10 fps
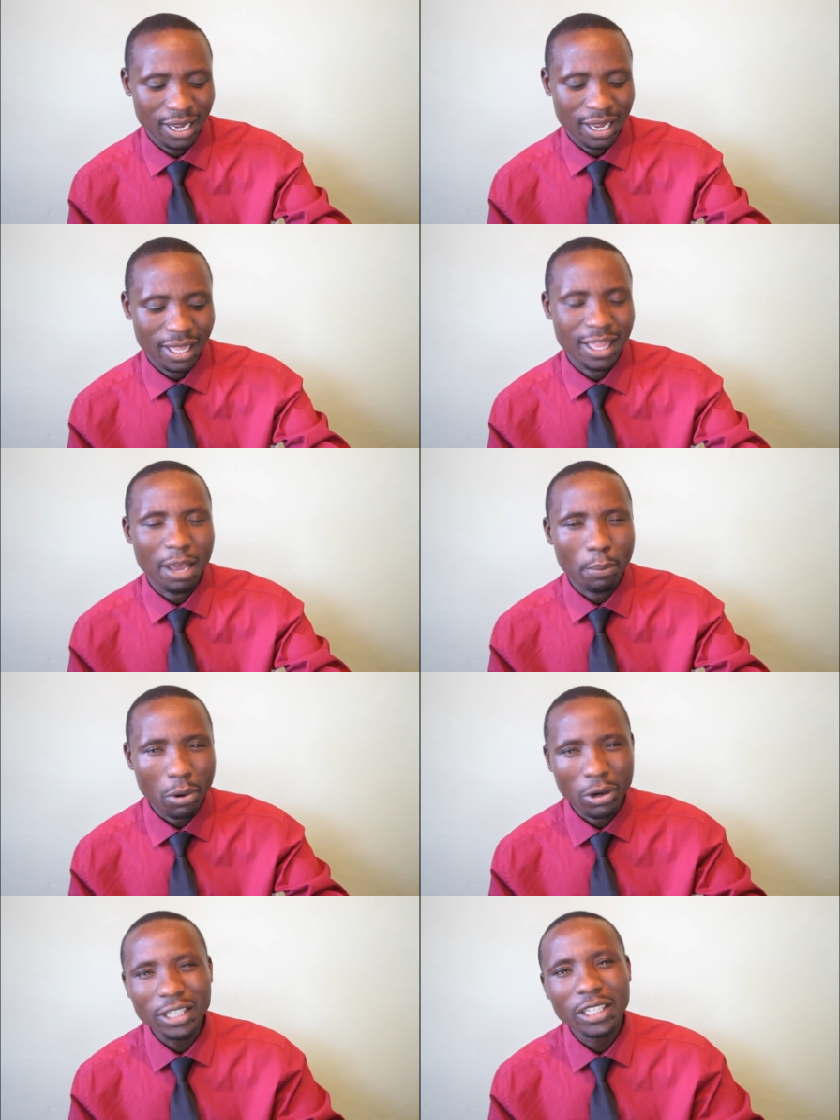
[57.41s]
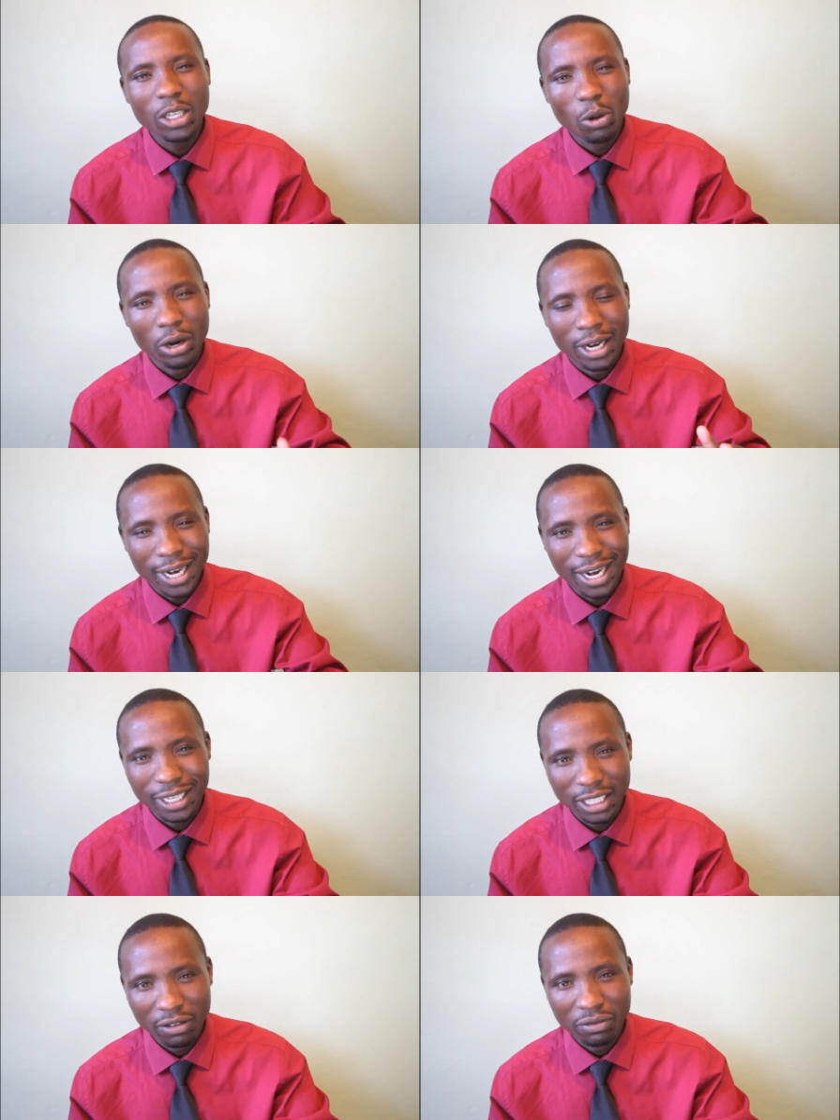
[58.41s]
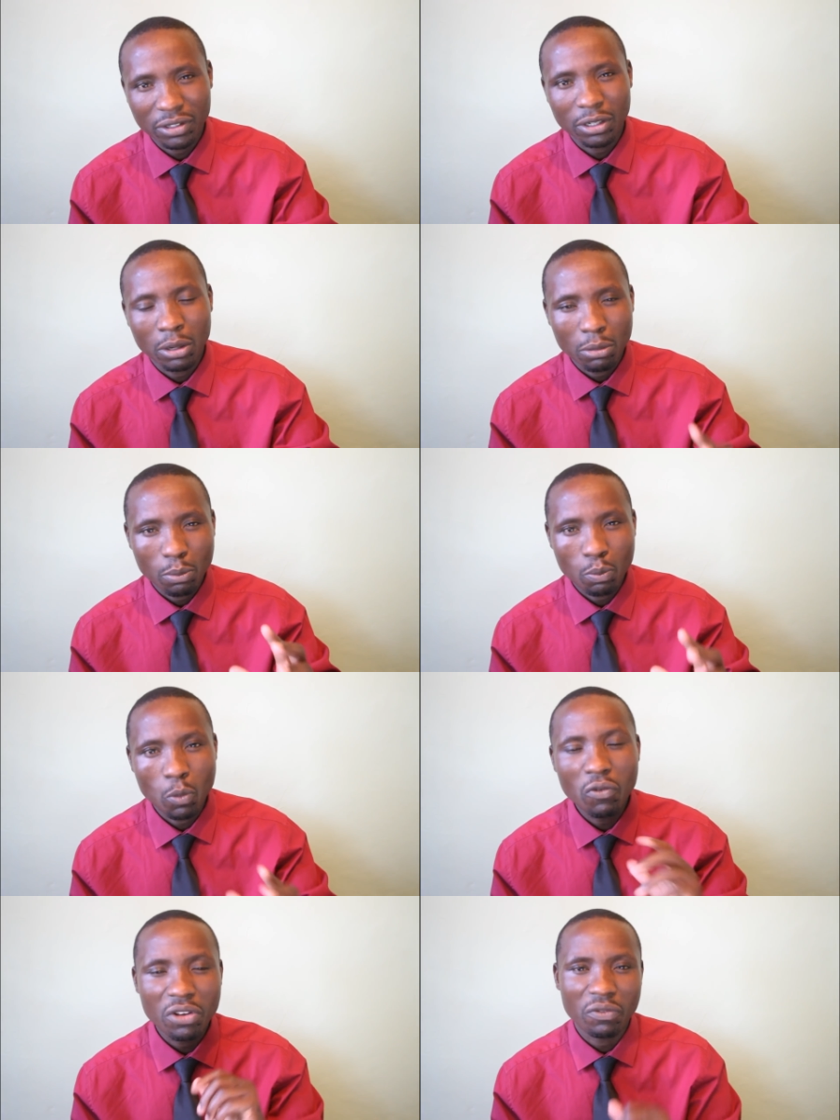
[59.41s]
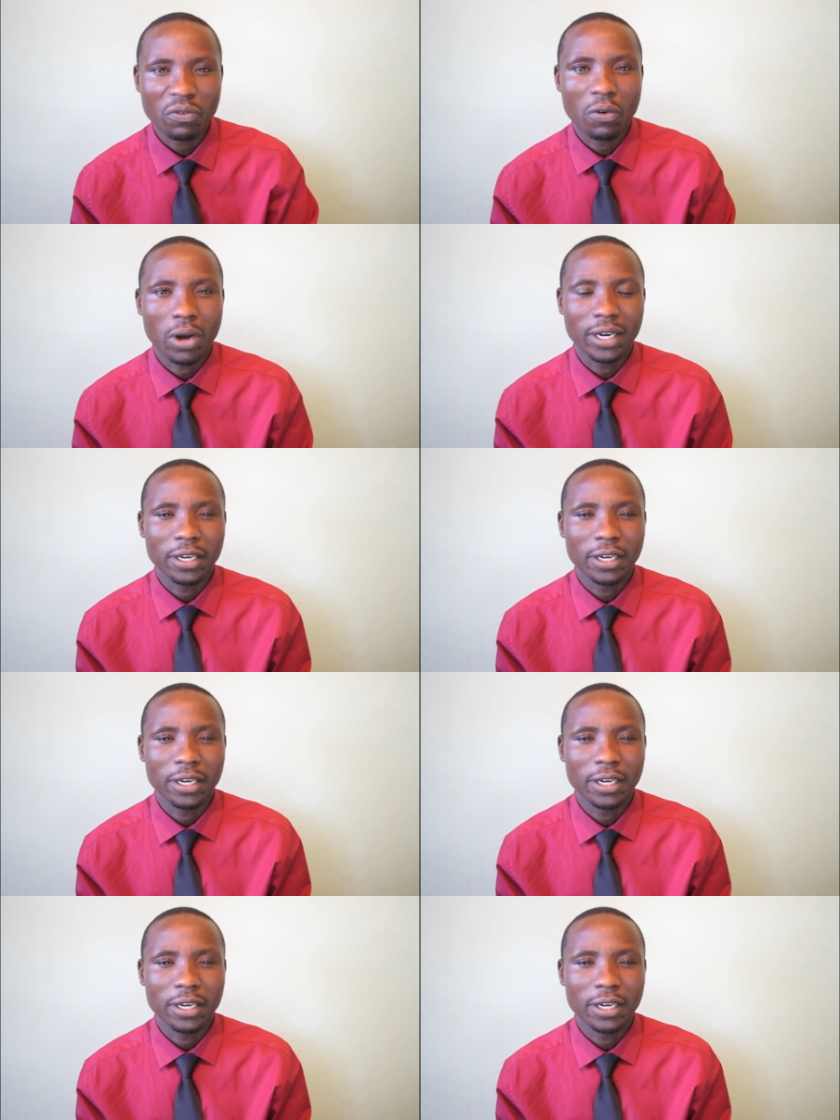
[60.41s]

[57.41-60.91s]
their political narratives moving forward.